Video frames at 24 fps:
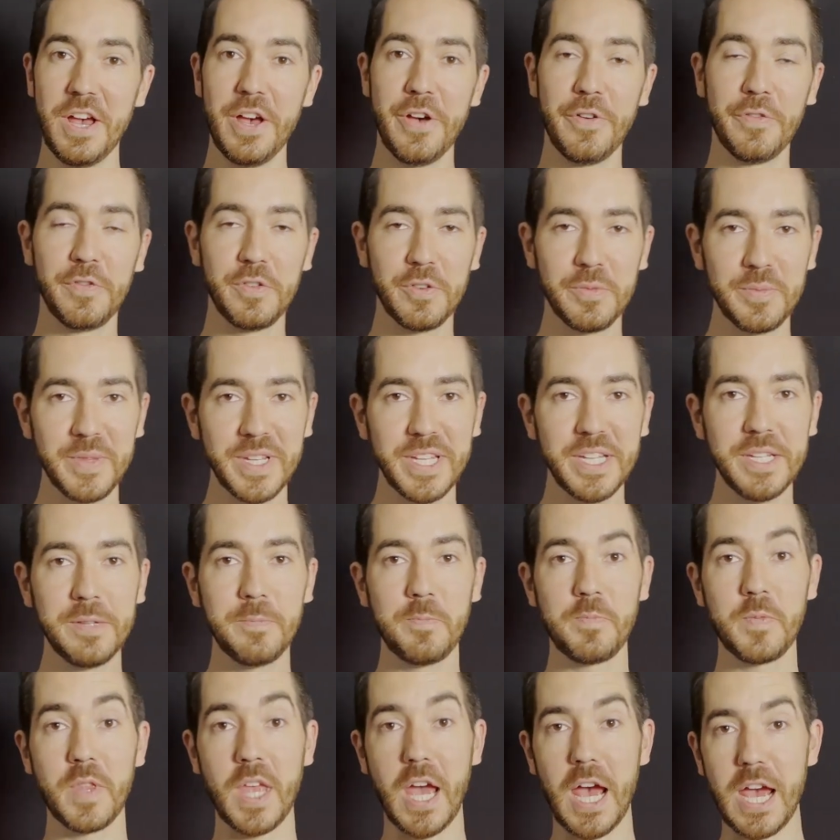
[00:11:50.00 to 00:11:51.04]
For
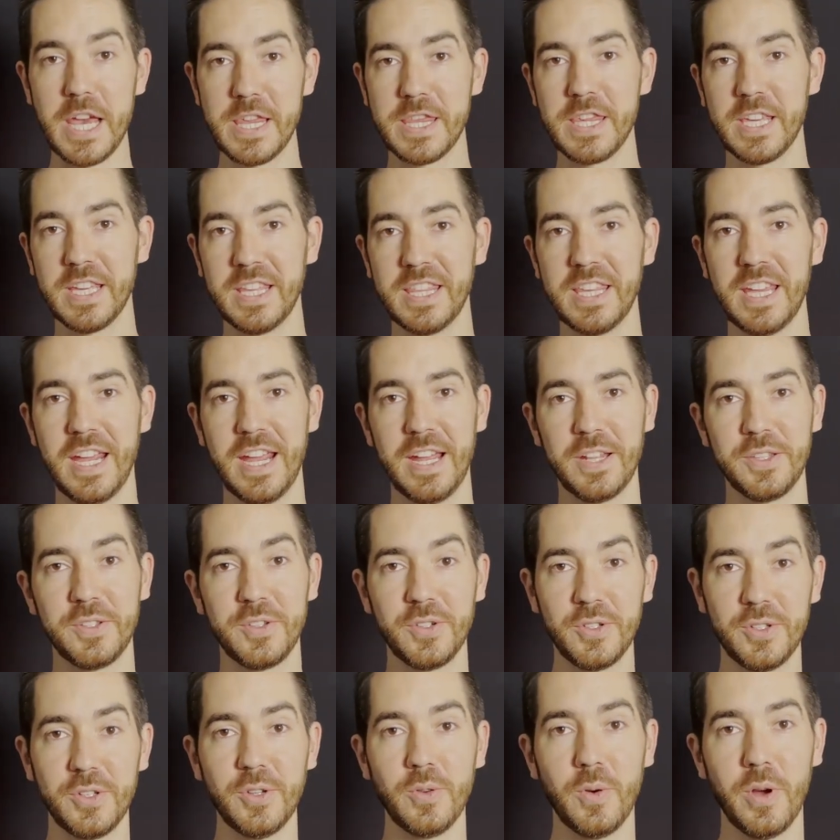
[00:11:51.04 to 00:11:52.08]
me, I think the
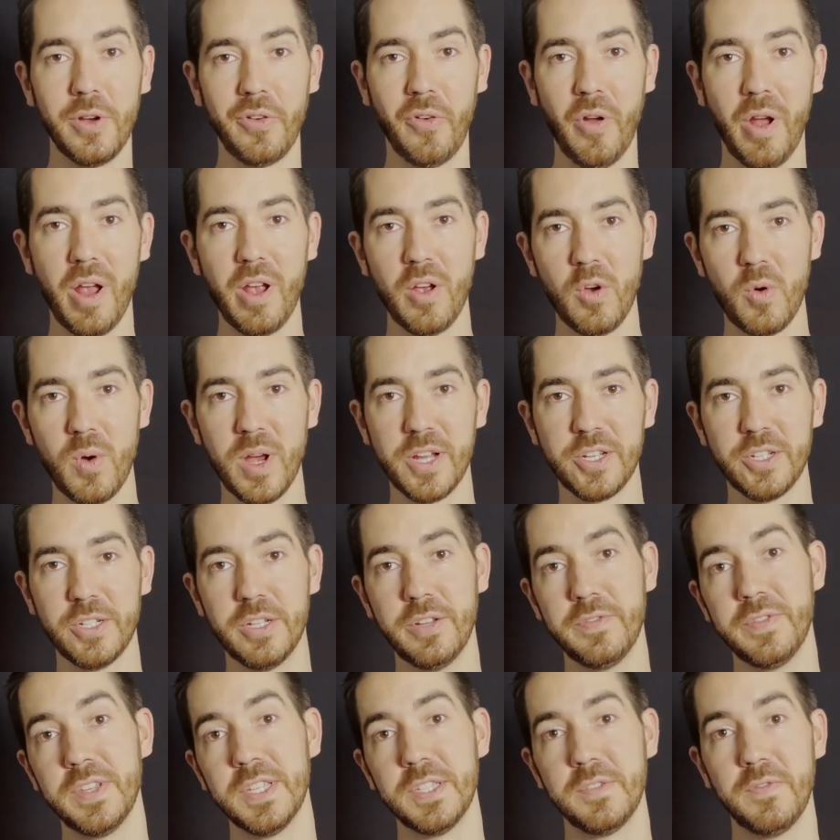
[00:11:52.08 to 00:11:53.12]
answer to our great question
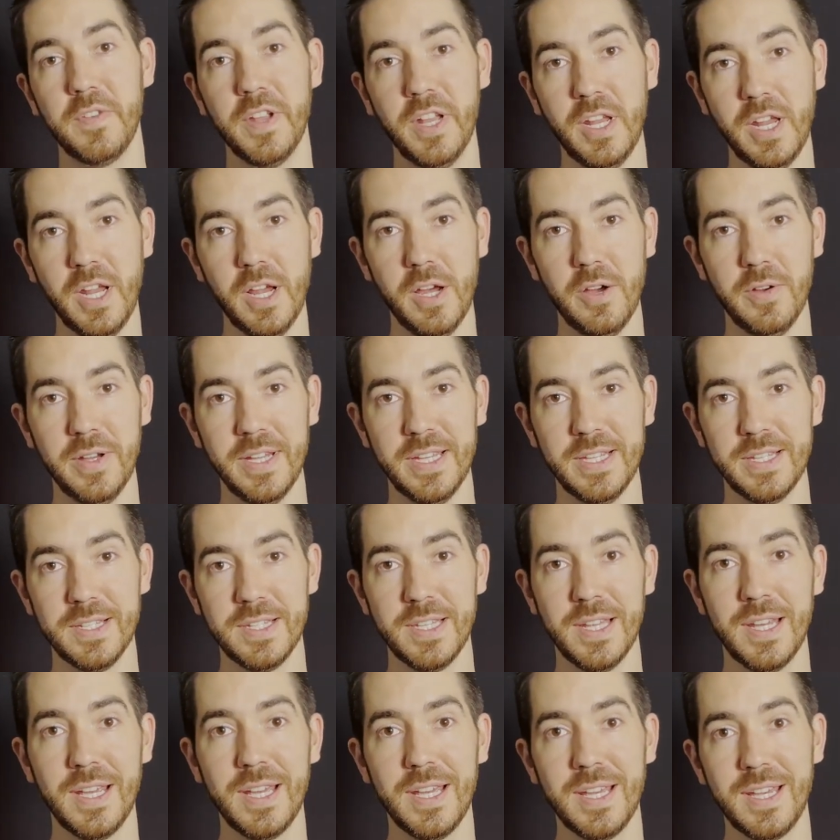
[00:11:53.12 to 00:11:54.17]
of this video
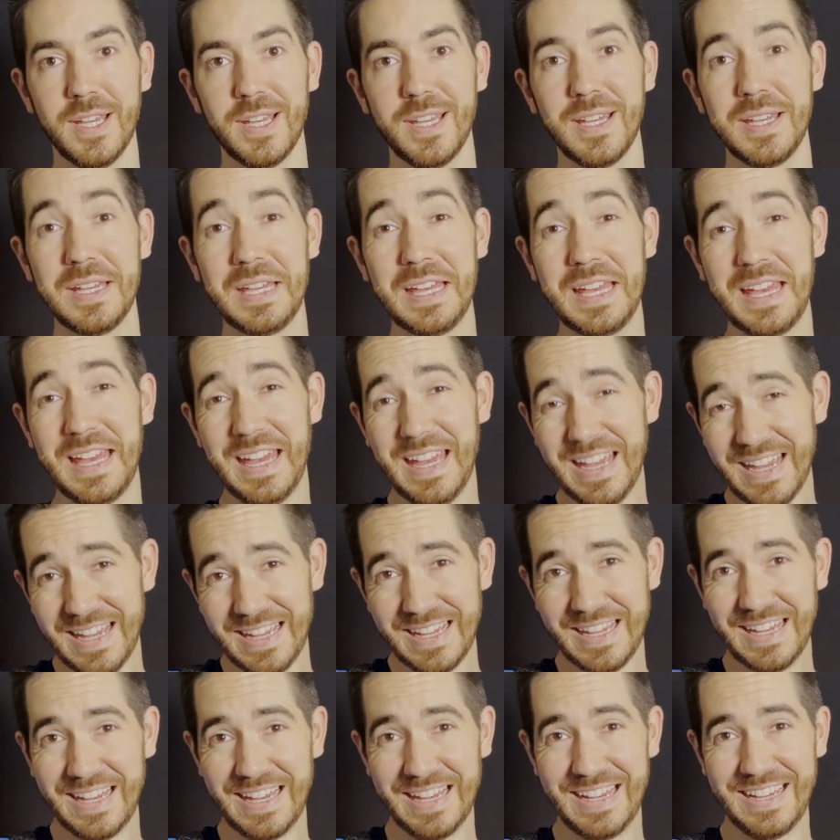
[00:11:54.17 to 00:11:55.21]
is,
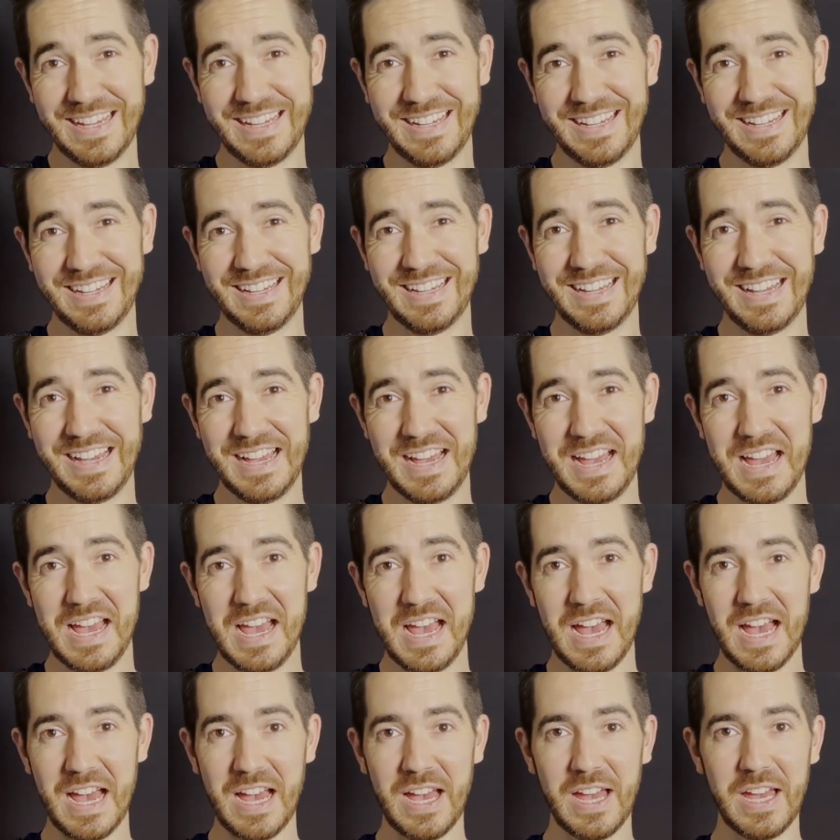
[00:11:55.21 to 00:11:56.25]

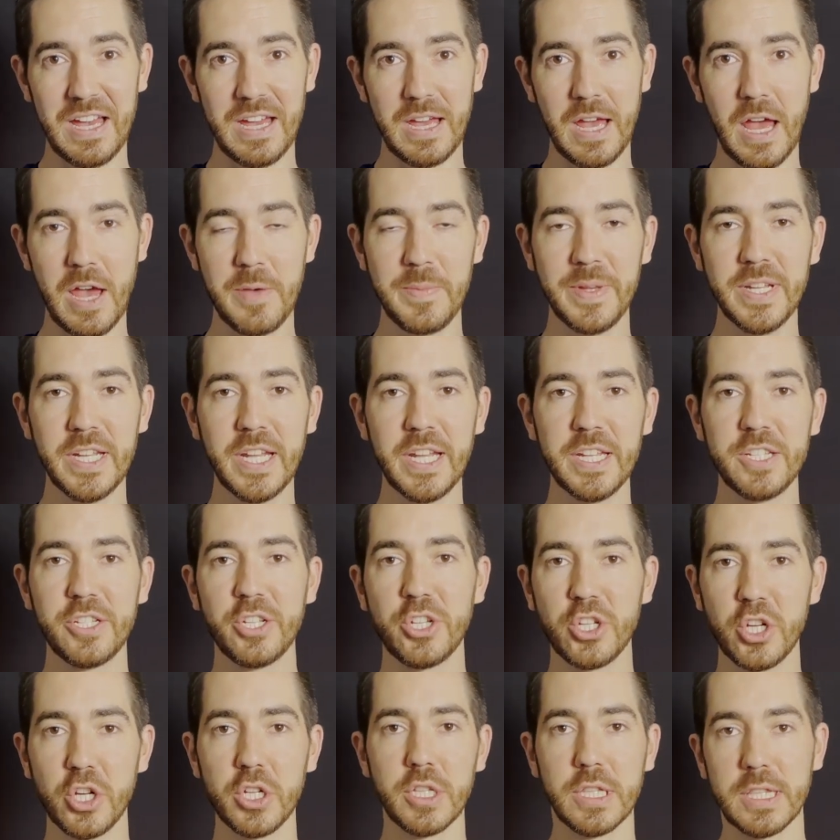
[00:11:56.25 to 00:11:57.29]
I mean, it's
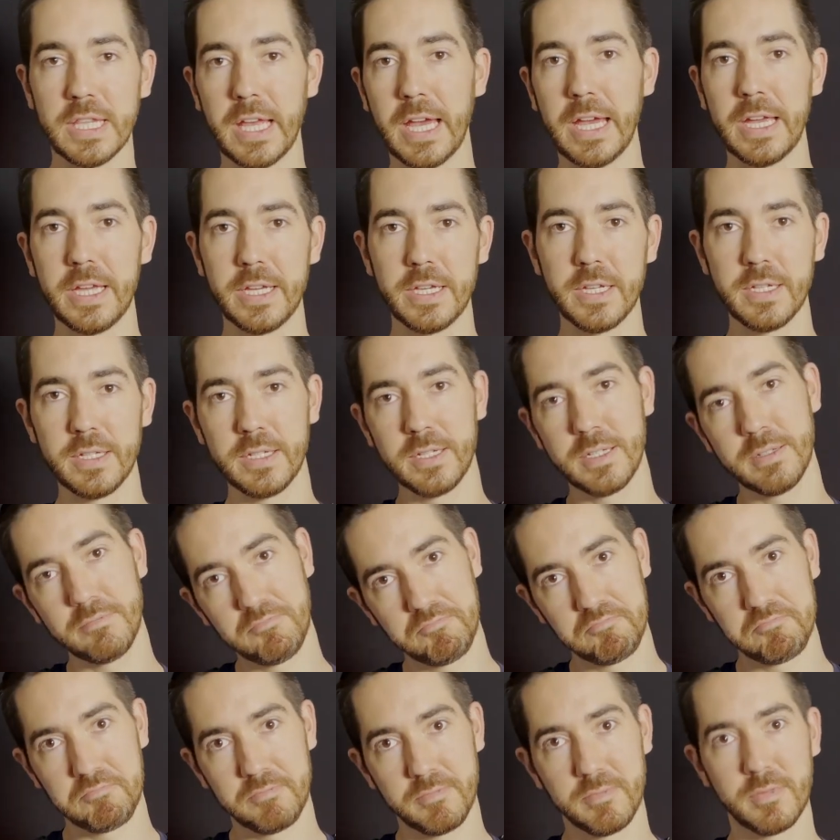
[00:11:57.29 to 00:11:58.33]
shirt-like.
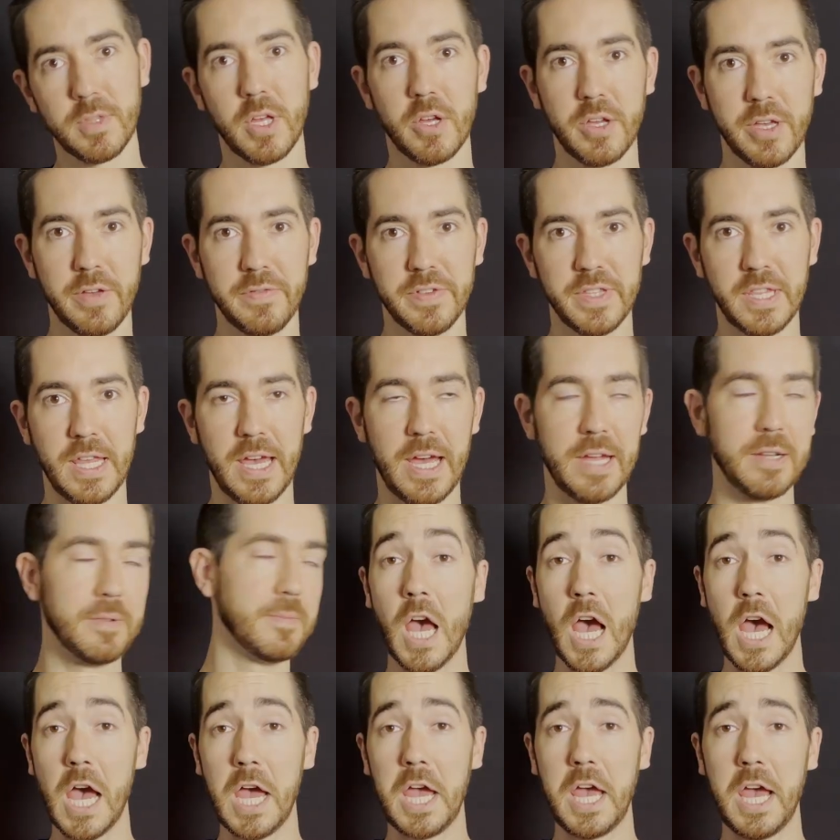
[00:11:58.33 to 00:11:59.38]
I'll give it that.
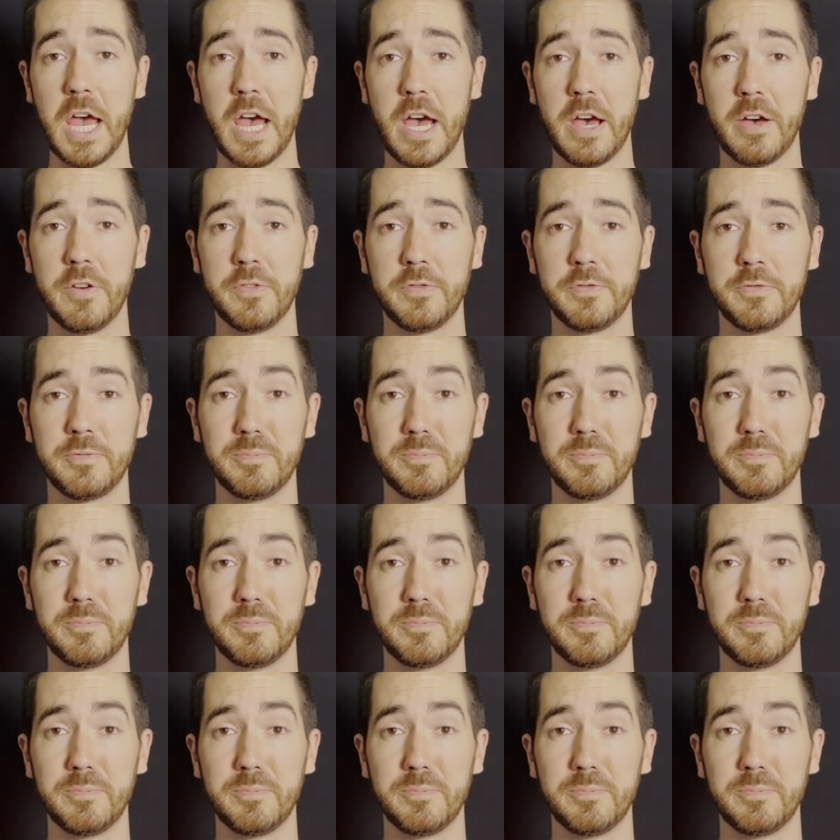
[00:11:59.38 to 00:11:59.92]
I have